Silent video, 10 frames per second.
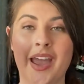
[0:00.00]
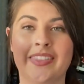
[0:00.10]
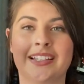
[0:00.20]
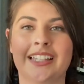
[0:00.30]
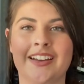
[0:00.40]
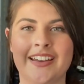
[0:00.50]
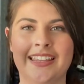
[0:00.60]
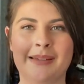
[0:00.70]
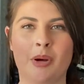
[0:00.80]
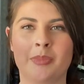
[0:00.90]
And then Clary in
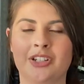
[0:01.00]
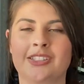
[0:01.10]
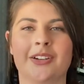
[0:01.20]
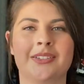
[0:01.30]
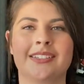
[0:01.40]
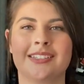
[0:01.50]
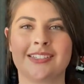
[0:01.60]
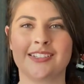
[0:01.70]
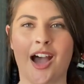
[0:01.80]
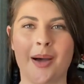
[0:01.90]
that moment just goes,
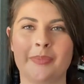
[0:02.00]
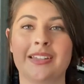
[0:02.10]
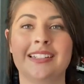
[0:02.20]
stop.